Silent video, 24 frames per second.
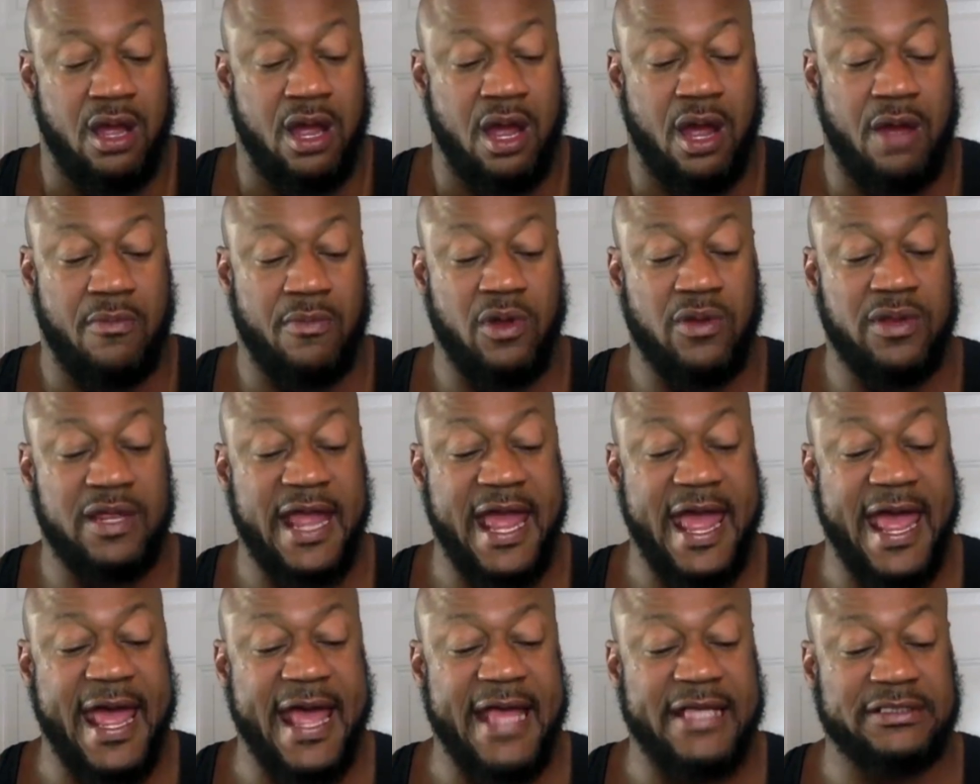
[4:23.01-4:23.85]
I'm only
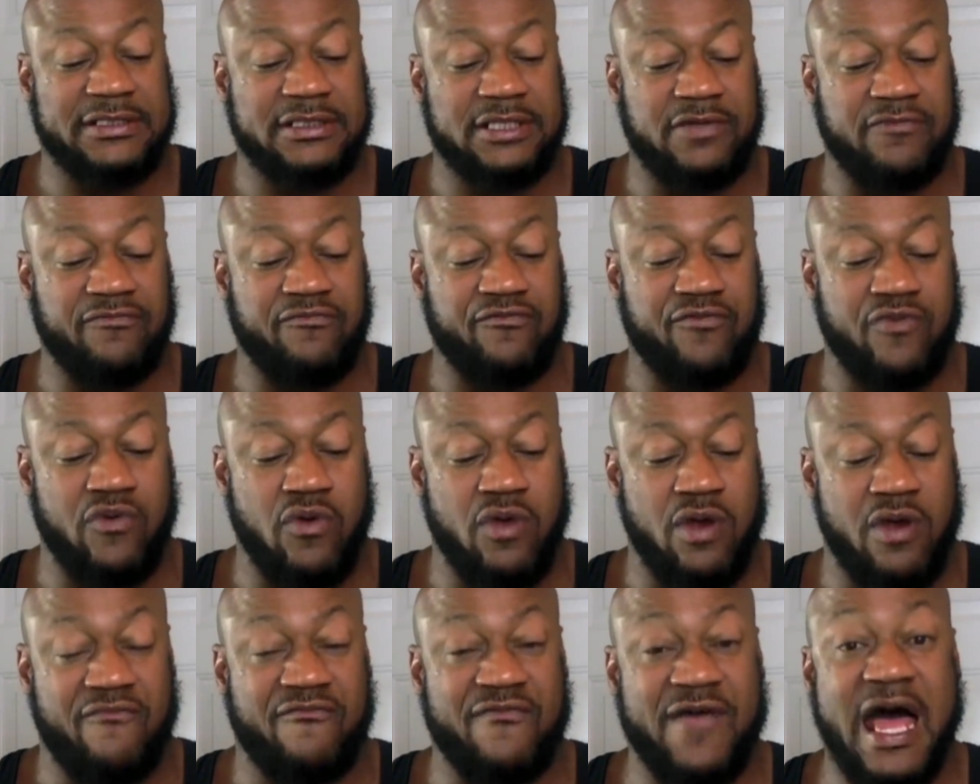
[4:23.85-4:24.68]
asking
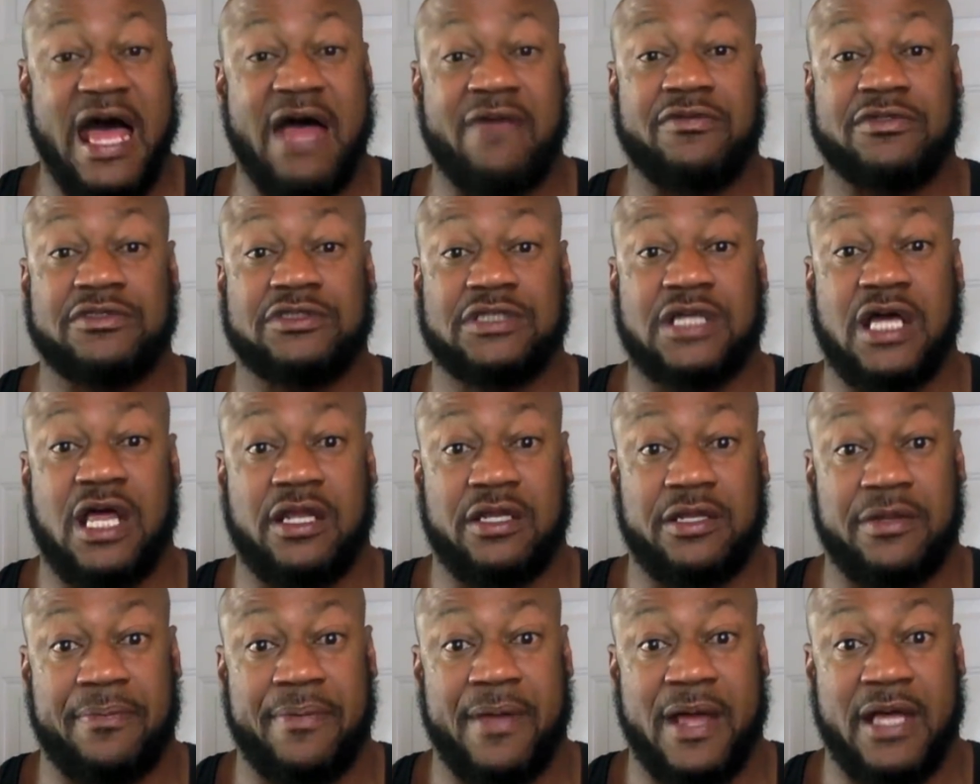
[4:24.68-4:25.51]
for a
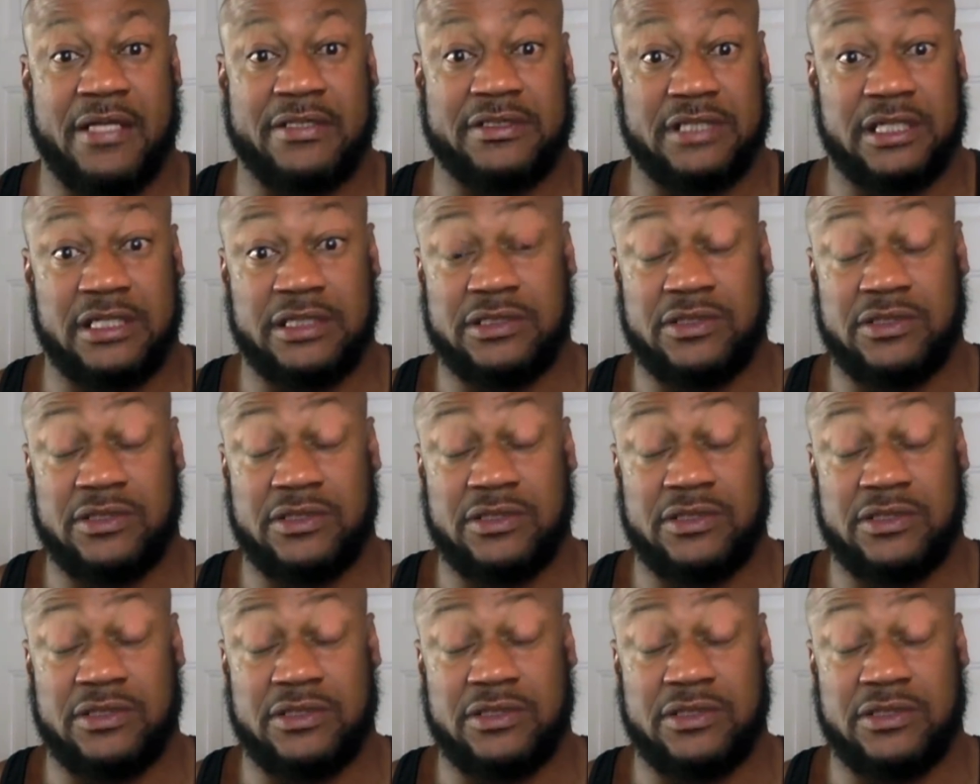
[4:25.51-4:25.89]
$500 deposit.